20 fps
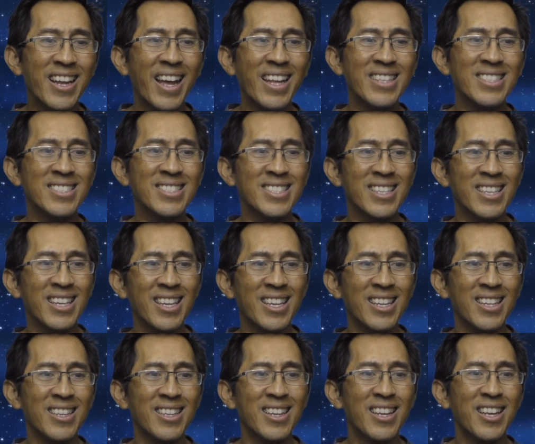and
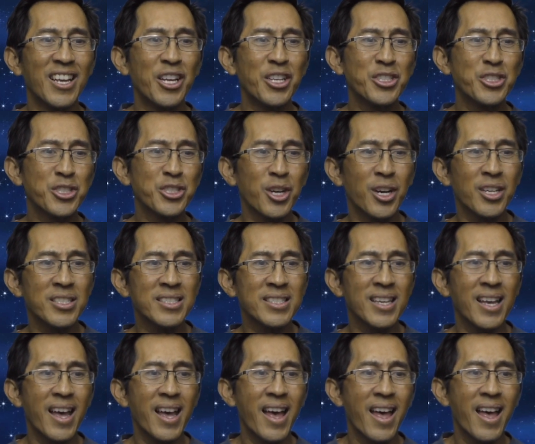seen, just
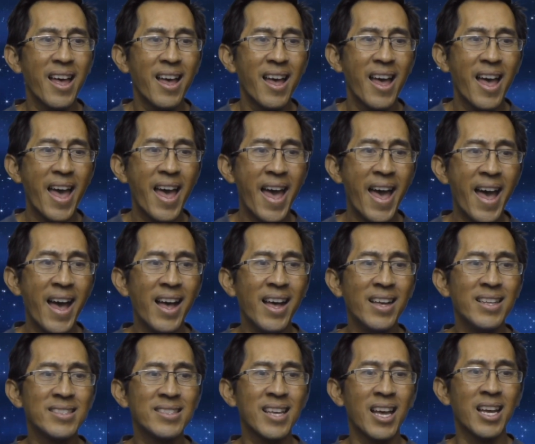
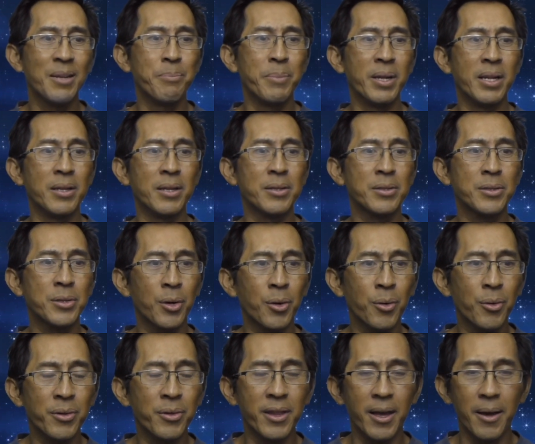as had been
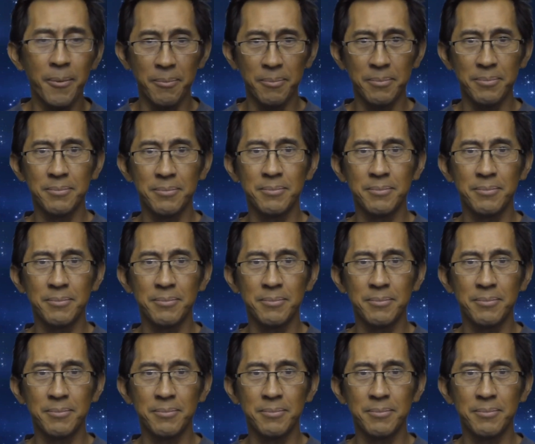told them.